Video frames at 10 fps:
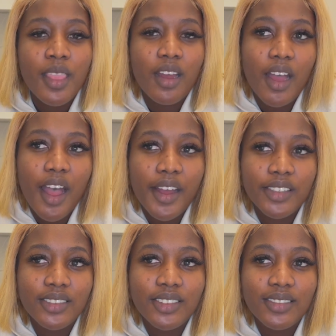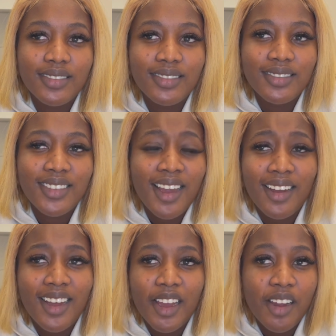And
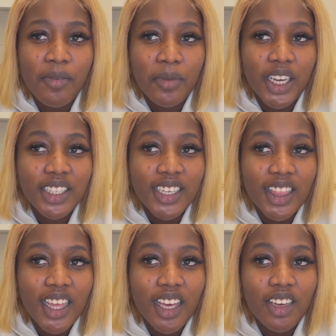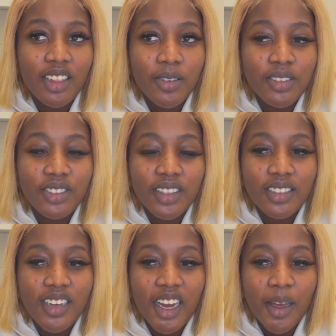yeah, I can't wait. I think closer to the
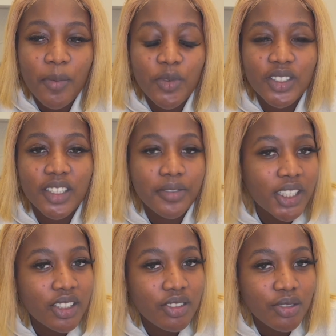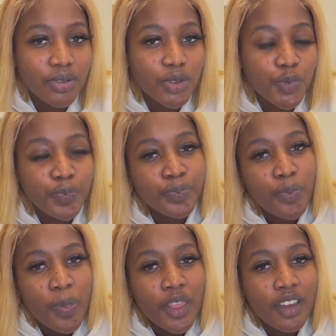time we'll definitely do
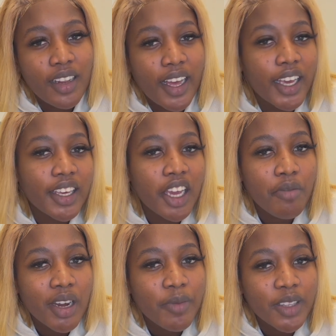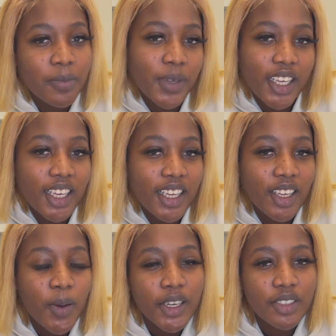like get ready with me
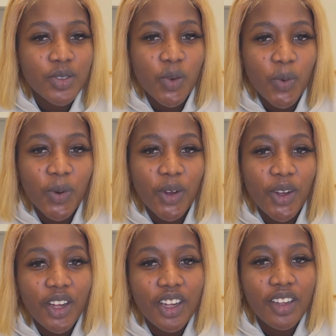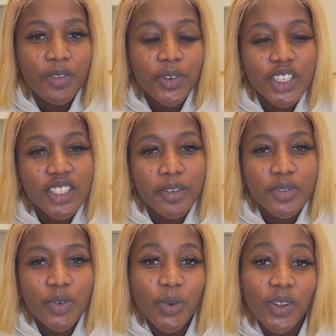going to school, first day of
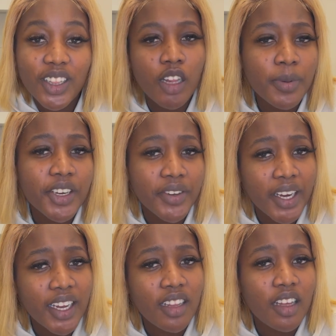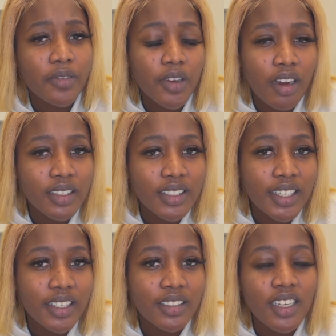school. I'll be creating a lot of
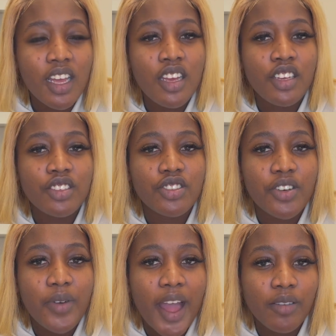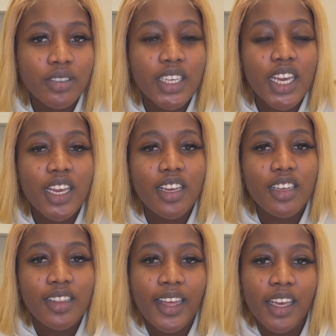content surrounding
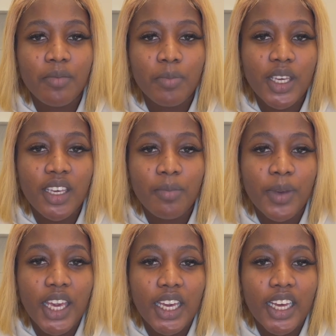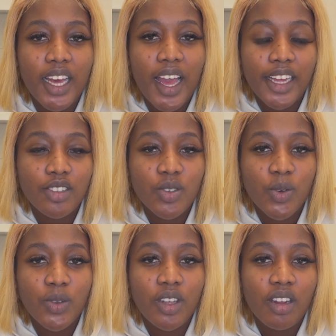like me being at
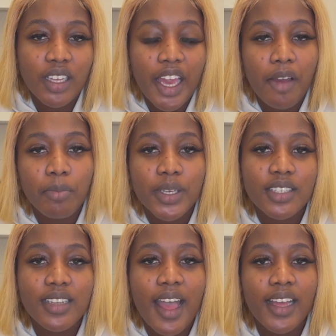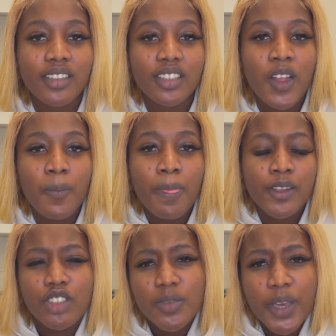school on campus and
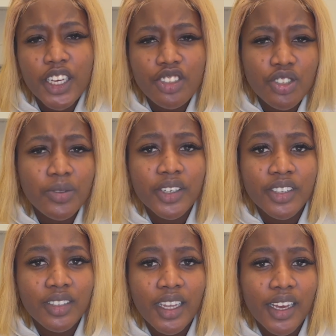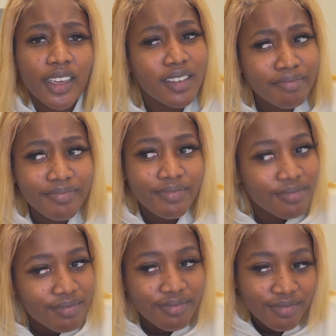just being a new girl, like
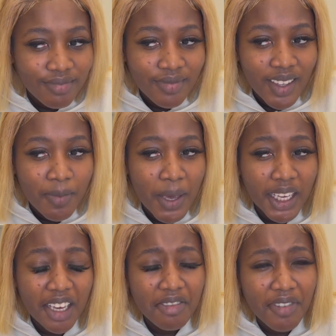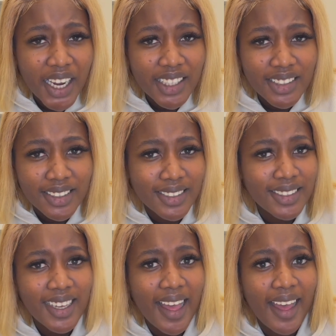making
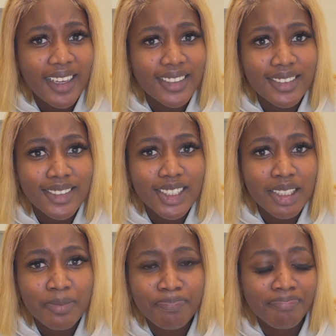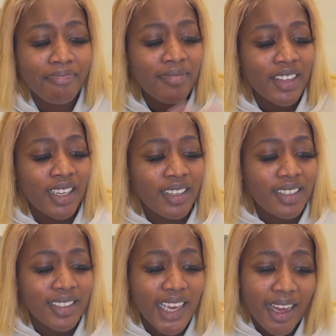friends. And
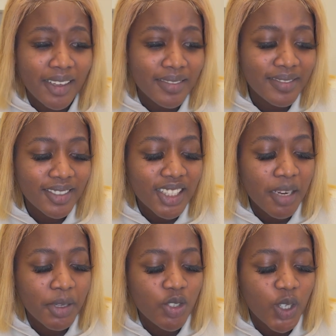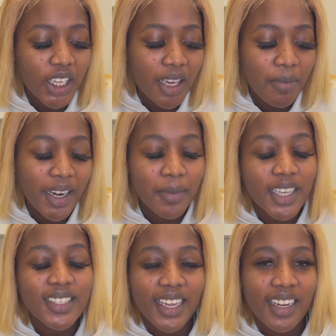yeah, it's gonna be tricky, but I'm
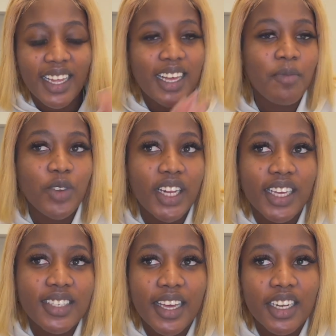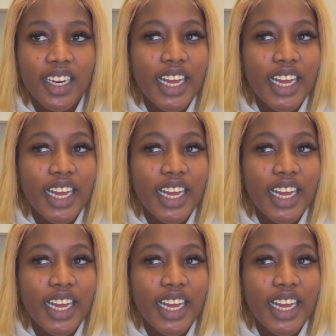excited. Like, I'm really excited.